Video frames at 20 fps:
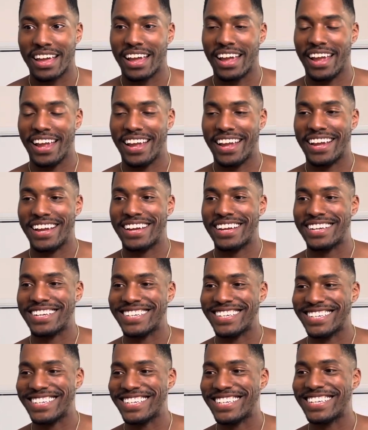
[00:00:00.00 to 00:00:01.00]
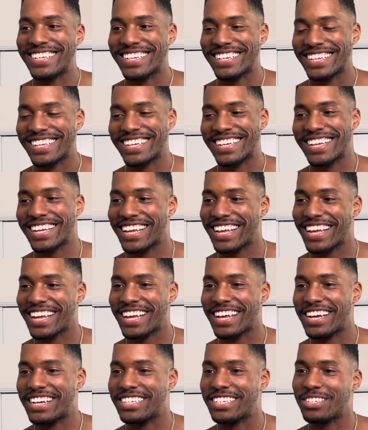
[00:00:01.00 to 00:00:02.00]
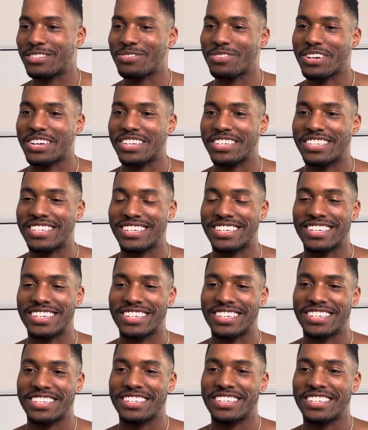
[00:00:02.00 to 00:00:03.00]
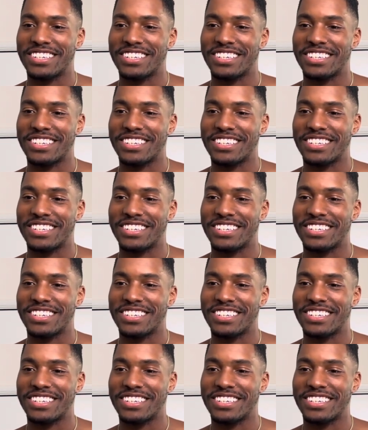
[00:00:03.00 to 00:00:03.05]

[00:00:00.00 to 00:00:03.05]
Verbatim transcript: And I just wanted to